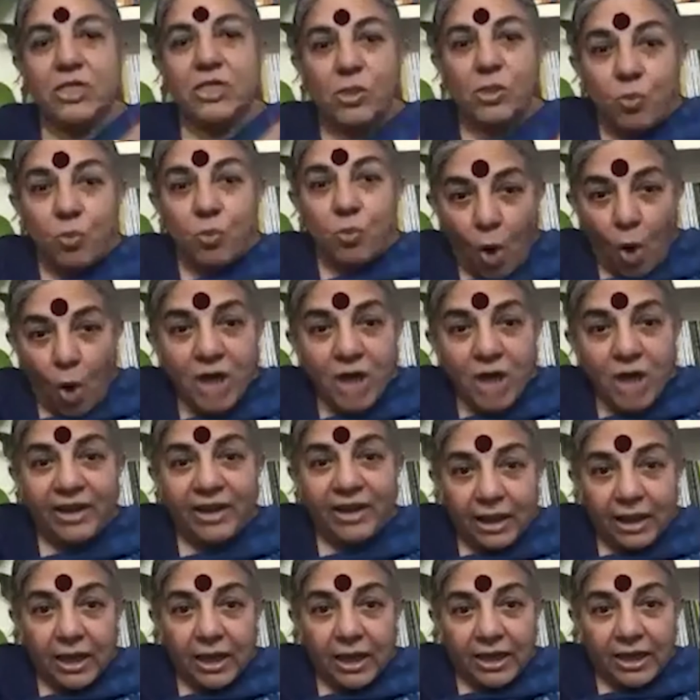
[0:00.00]
What
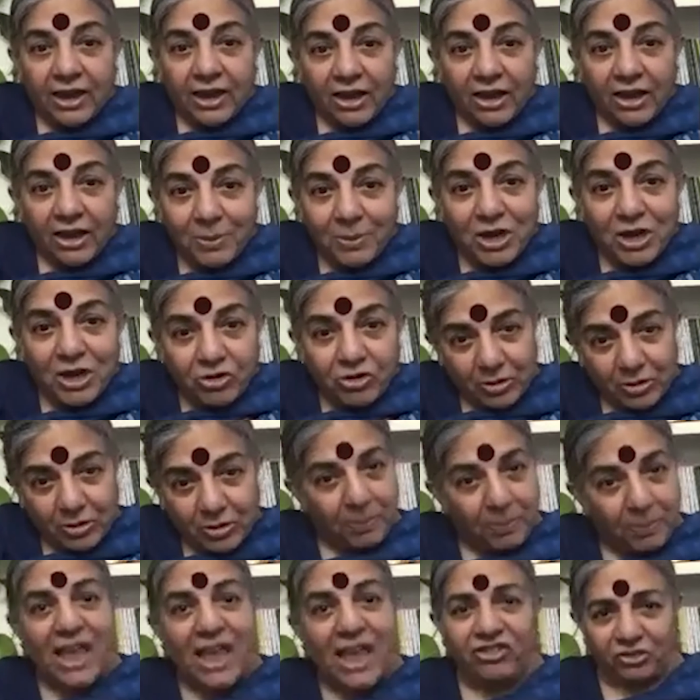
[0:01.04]
it has been
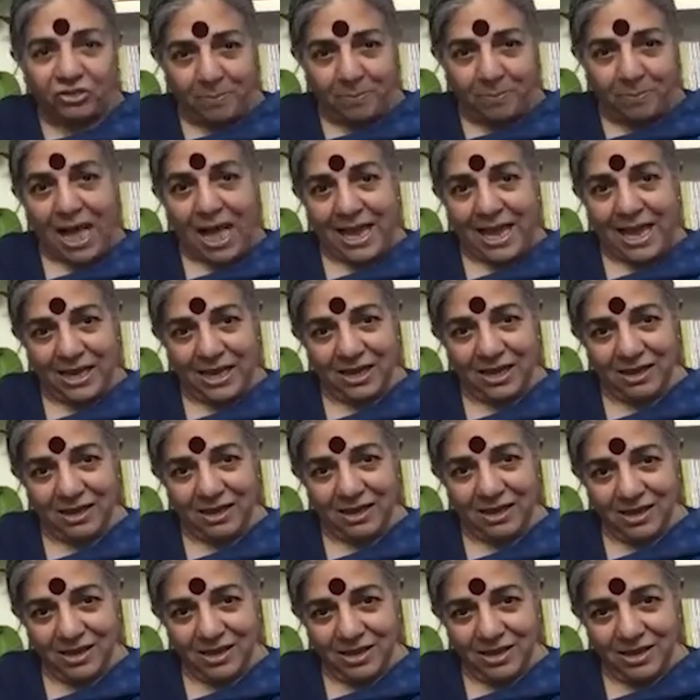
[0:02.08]
replaced by
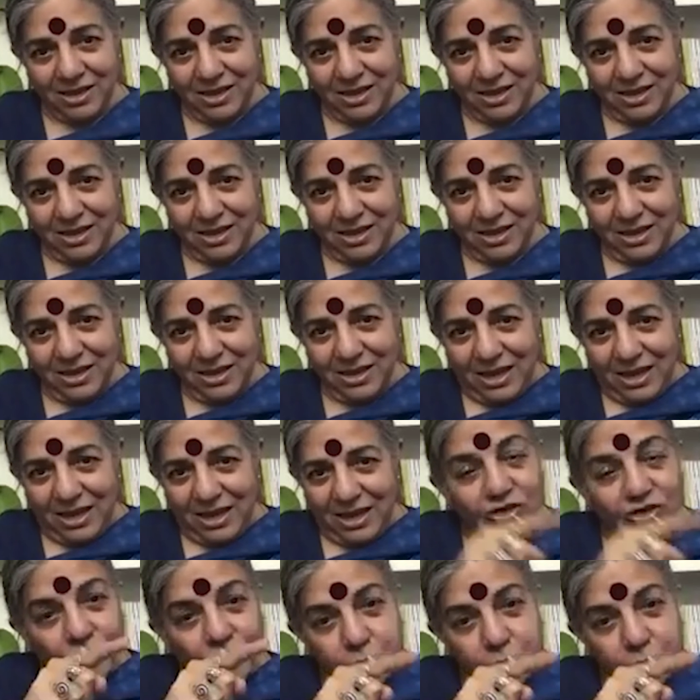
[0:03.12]

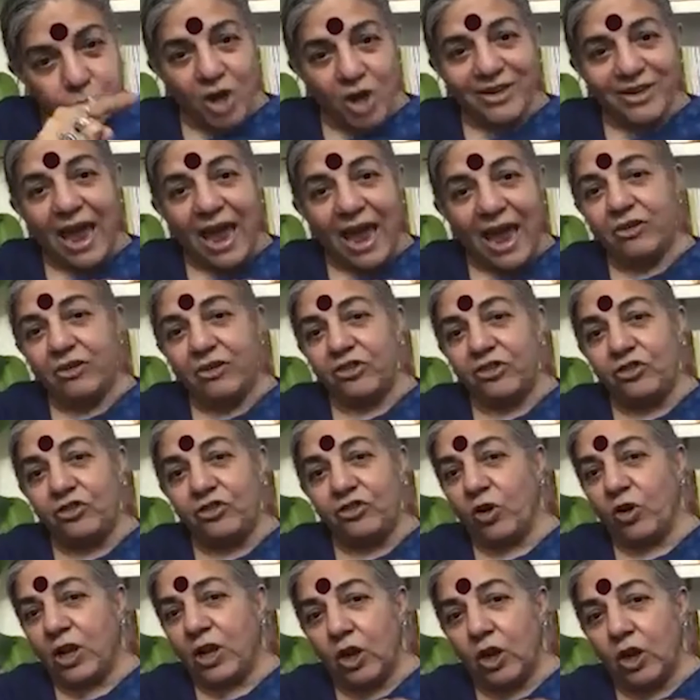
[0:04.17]
is what
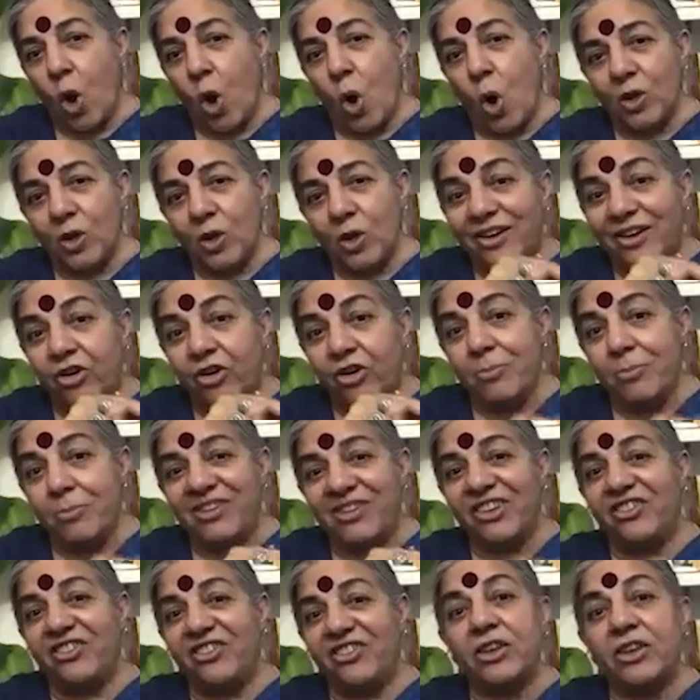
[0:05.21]
Aristotle called
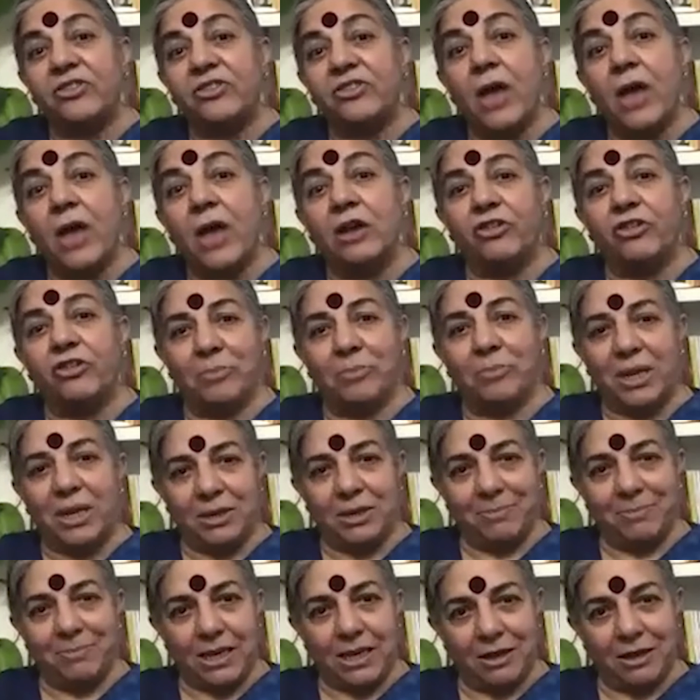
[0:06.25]
chrematistics, the art of money
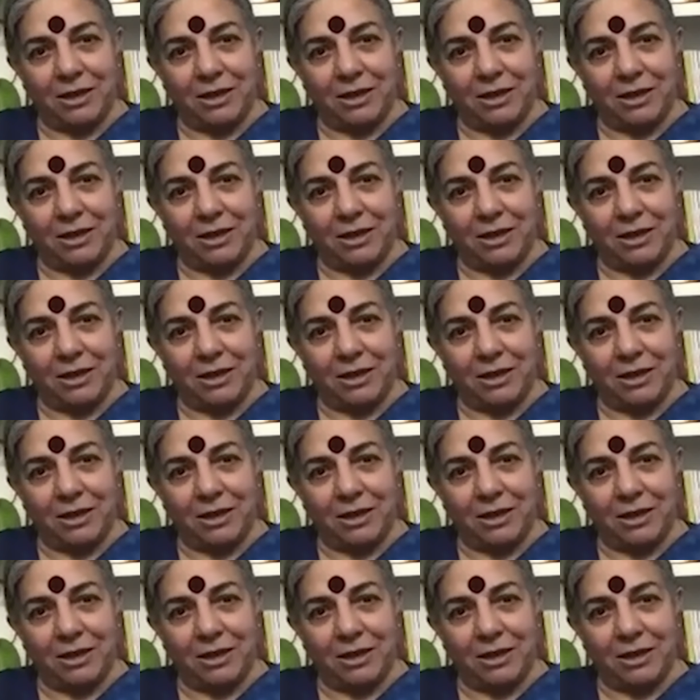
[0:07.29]
making.